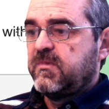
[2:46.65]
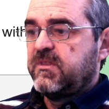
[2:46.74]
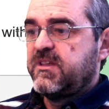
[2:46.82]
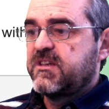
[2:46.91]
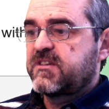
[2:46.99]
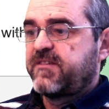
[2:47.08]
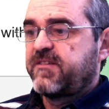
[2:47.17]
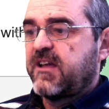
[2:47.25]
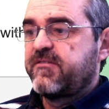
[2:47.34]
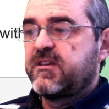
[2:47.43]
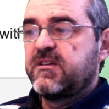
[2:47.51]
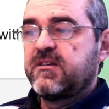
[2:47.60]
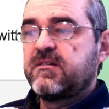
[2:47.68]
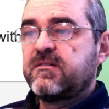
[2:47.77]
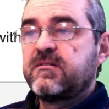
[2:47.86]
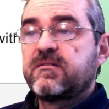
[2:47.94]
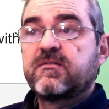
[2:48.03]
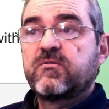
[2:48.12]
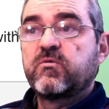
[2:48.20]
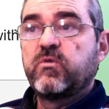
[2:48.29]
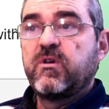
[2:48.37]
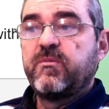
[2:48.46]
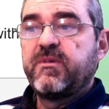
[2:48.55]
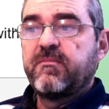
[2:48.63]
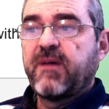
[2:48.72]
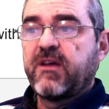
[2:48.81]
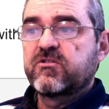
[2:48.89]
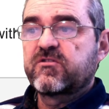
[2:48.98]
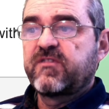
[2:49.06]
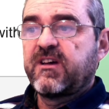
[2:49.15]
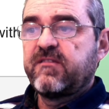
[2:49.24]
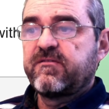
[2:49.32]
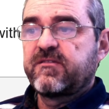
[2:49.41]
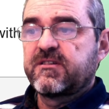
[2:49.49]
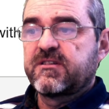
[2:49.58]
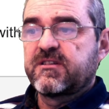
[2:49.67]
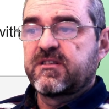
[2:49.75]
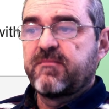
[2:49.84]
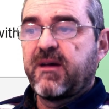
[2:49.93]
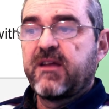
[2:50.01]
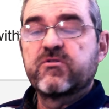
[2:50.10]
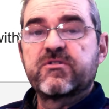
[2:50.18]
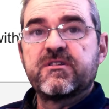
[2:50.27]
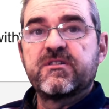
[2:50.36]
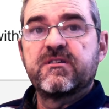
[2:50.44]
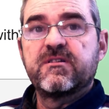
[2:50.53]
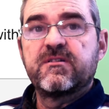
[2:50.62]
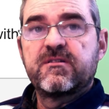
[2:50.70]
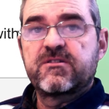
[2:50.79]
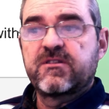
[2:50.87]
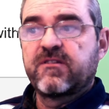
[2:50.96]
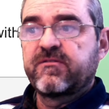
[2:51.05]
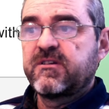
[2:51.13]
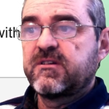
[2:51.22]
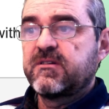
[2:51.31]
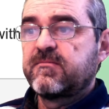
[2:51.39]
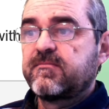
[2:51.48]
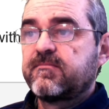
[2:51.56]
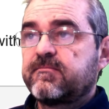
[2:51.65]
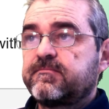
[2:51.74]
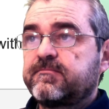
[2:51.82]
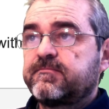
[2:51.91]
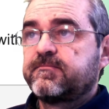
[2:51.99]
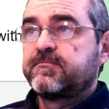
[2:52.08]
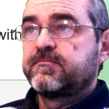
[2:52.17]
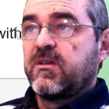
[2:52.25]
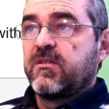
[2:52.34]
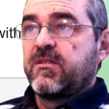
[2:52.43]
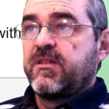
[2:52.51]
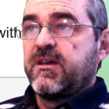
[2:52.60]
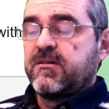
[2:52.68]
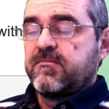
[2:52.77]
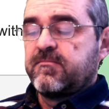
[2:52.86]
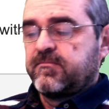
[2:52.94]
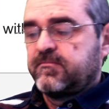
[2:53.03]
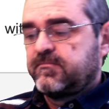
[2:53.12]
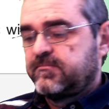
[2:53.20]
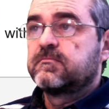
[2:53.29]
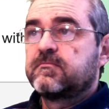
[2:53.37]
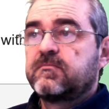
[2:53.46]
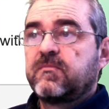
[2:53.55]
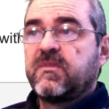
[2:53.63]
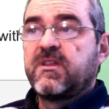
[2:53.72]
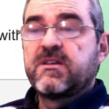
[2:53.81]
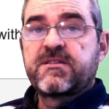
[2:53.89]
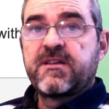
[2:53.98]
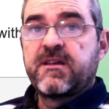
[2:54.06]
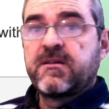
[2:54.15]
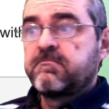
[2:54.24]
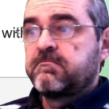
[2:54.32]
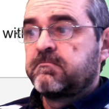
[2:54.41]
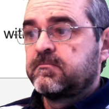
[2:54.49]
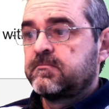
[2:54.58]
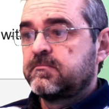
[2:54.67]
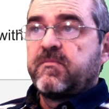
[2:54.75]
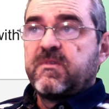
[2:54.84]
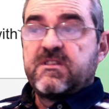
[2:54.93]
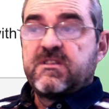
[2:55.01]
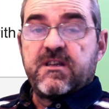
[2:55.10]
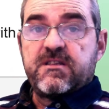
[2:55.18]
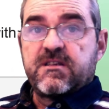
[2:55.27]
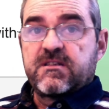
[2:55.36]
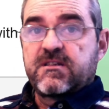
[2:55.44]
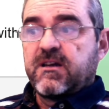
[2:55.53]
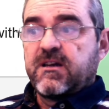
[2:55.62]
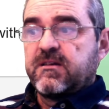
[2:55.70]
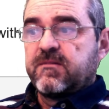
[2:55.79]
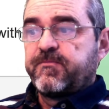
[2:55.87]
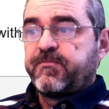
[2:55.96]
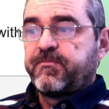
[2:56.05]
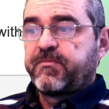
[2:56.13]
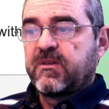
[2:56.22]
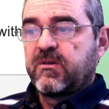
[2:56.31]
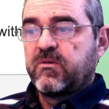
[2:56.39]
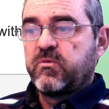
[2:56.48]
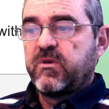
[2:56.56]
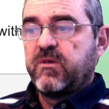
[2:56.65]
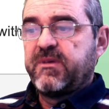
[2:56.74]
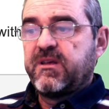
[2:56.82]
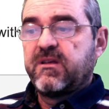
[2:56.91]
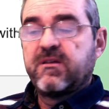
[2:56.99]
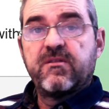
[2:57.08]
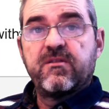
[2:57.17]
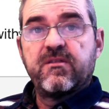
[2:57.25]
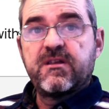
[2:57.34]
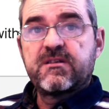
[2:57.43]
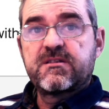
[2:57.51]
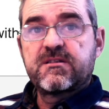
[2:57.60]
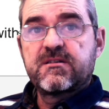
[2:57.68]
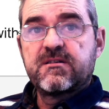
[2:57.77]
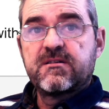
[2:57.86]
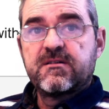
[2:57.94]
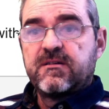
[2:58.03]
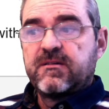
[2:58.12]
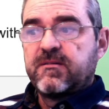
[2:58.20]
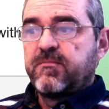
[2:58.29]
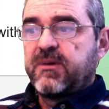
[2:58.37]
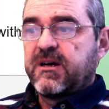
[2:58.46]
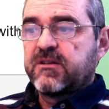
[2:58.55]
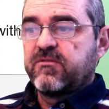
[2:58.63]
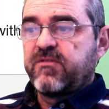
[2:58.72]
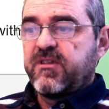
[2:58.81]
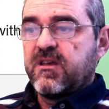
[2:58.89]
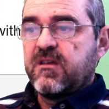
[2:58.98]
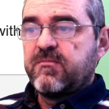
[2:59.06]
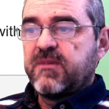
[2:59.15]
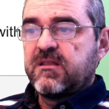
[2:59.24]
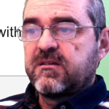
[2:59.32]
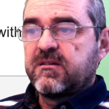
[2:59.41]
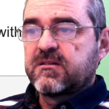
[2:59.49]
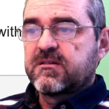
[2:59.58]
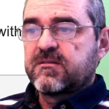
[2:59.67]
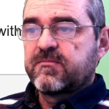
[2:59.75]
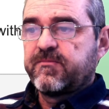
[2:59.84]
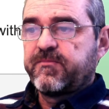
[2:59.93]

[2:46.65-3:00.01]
This 5 here will be -5, this is the minus C stuff here. Then this thing changing sign will be this part of the A matrix,